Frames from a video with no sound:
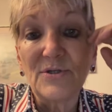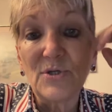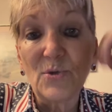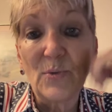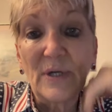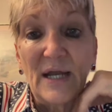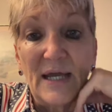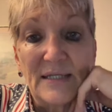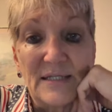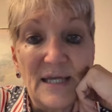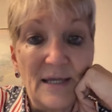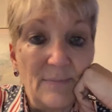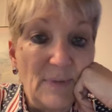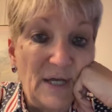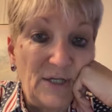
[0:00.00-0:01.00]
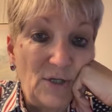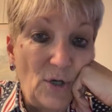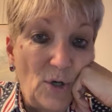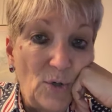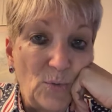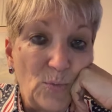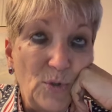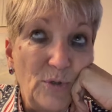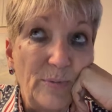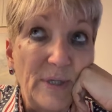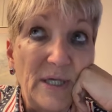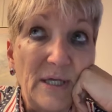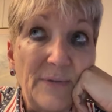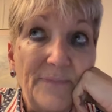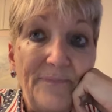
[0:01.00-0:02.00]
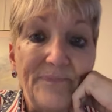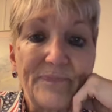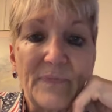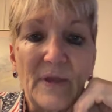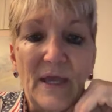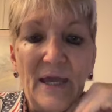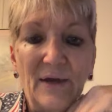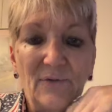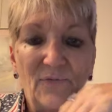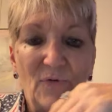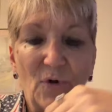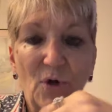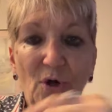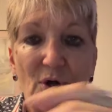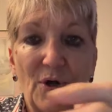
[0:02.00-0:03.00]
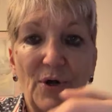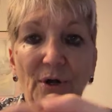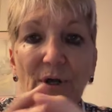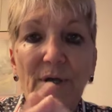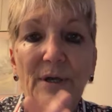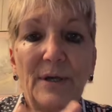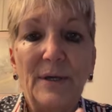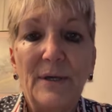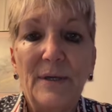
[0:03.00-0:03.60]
So when I take my dog Ruby out for her,